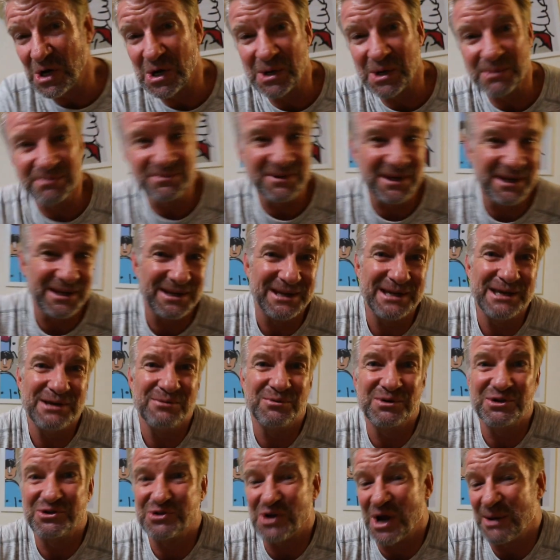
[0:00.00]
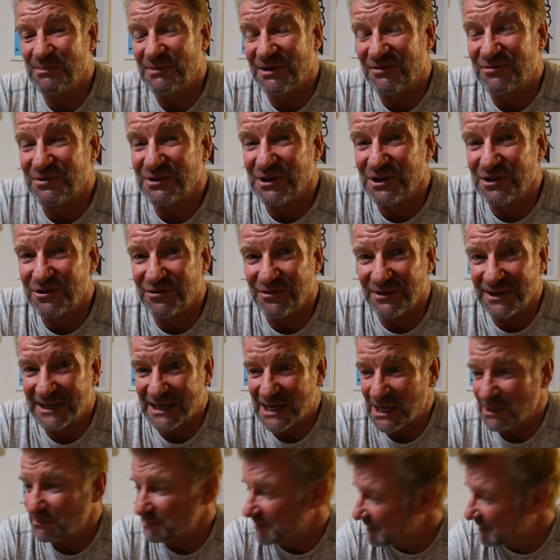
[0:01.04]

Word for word: hoped that he would join me for this video,